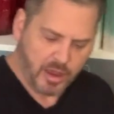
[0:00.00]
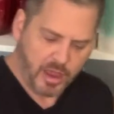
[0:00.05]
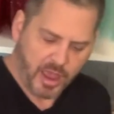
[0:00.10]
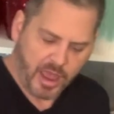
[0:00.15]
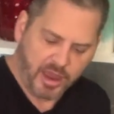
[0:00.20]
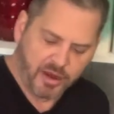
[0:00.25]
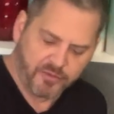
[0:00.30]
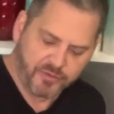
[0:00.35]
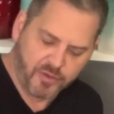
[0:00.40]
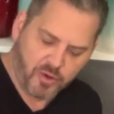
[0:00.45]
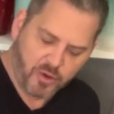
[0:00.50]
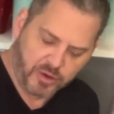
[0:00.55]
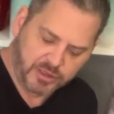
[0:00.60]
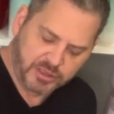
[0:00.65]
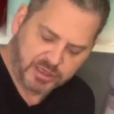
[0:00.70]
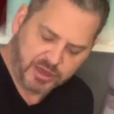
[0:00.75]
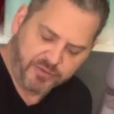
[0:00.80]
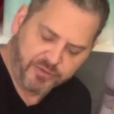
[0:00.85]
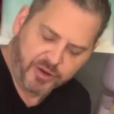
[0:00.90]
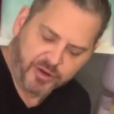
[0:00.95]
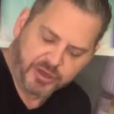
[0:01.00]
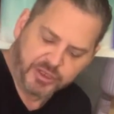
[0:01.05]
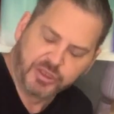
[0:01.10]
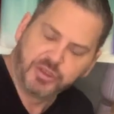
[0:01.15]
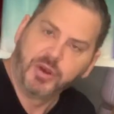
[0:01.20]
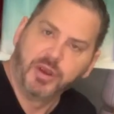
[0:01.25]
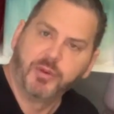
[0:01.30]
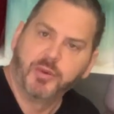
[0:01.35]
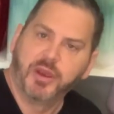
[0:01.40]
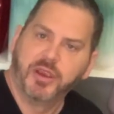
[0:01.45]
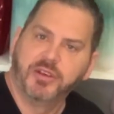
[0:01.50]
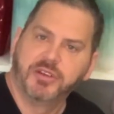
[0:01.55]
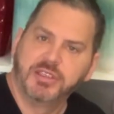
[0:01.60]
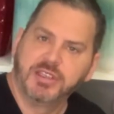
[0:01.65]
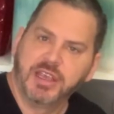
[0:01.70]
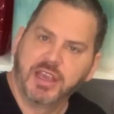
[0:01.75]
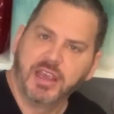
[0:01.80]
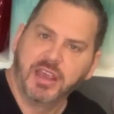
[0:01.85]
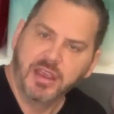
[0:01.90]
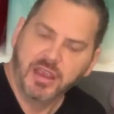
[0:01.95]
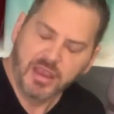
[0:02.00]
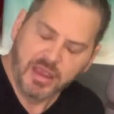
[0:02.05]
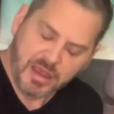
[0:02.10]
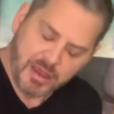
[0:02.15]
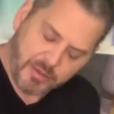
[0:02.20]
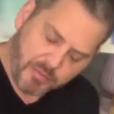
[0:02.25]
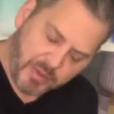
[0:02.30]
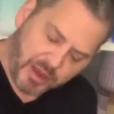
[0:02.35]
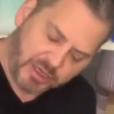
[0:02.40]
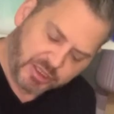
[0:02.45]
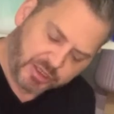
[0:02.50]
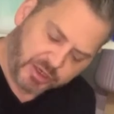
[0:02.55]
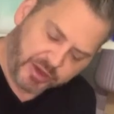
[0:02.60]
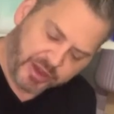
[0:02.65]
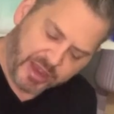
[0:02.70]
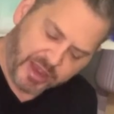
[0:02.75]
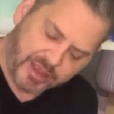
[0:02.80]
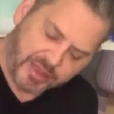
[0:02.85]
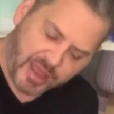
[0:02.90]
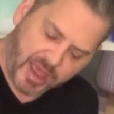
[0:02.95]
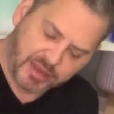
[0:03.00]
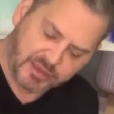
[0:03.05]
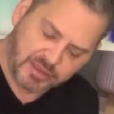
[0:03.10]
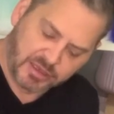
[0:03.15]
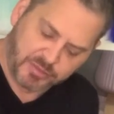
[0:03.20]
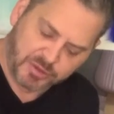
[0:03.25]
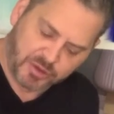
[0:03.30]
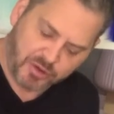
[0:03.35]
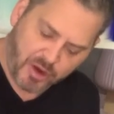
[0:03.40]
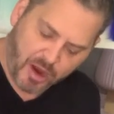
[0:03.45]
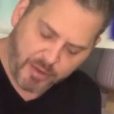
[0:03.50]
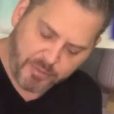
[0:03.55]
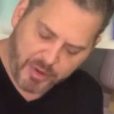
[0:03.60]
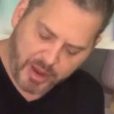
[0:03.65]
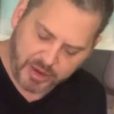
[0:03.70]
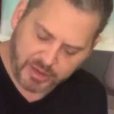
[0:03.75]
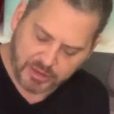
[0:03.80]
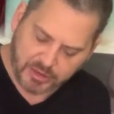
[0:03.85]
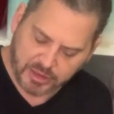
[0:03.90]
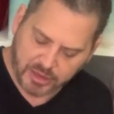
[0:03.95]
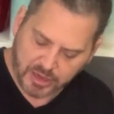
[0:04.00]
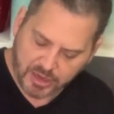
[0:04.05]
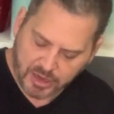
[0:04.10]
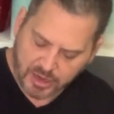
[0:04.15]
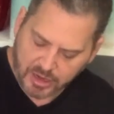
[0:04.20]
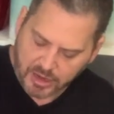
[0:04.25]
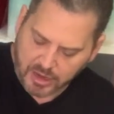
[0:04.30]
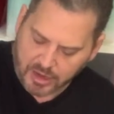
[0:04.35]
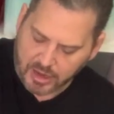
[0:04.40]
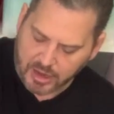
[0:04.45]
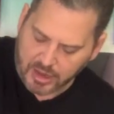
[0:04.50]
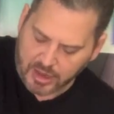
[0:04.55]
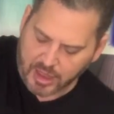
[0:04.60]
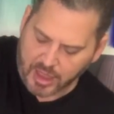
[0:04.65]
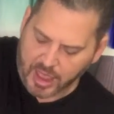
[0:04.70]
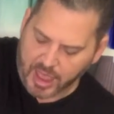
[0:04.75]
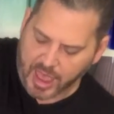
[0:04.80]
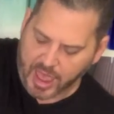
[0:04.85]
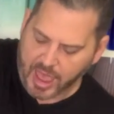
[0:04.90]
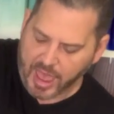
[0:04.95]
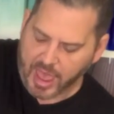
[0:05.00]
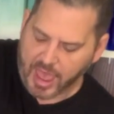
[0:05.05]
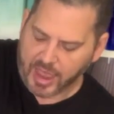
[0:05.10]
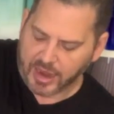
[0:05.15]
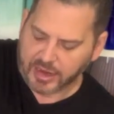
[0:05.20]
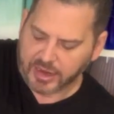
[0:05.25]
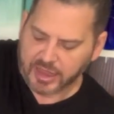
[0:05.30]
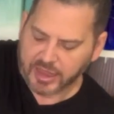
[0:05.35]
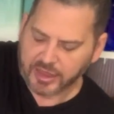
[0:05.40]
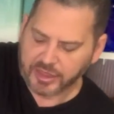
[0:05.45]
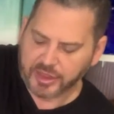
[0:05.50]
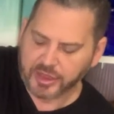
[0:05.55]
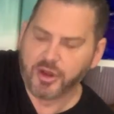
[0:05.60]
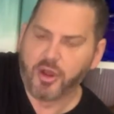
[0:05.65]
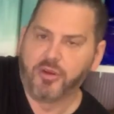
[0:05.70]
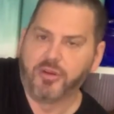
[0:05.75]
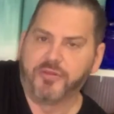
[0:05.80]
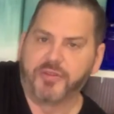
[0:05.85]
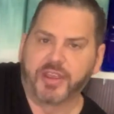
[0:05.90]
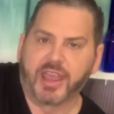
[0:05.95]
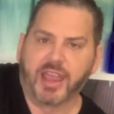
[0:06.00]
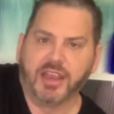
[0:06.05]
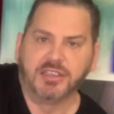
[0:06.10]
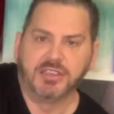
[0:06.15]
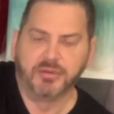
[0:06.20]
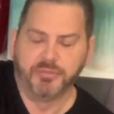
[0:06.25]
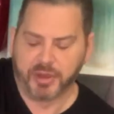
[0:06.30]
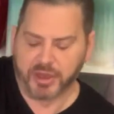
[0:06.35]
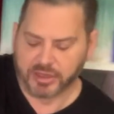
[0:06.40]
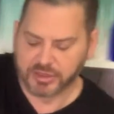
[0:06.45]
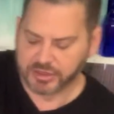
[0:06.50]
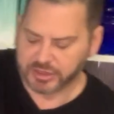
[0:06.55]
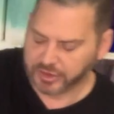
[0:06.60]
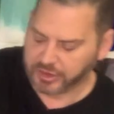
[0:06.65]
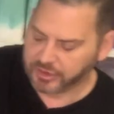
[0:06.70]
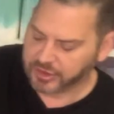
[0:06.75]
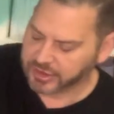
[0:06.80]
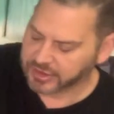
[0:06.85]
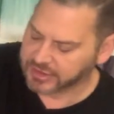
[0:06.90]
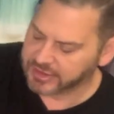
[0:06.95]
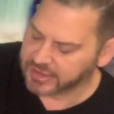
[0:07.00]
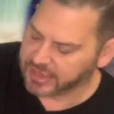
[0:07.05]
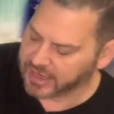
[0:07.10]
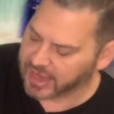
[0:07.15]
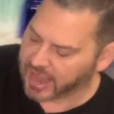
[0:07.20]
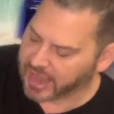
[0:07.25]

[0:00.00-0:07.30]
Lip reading: And of course, if you're enjoying what you see, make sure you hit that subscribe button and hit the notification bell so you can see